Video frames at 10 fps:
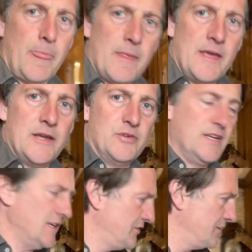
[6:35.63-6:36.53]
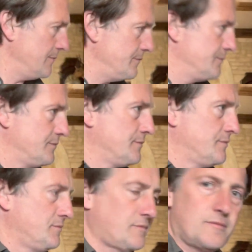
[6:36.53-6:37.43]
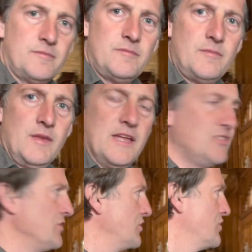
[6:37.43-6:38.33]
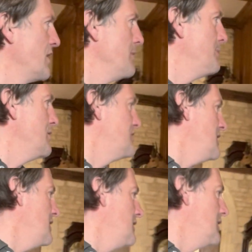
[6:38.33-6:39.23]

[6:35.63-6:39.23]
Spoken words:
here it is. It's not a great beauty.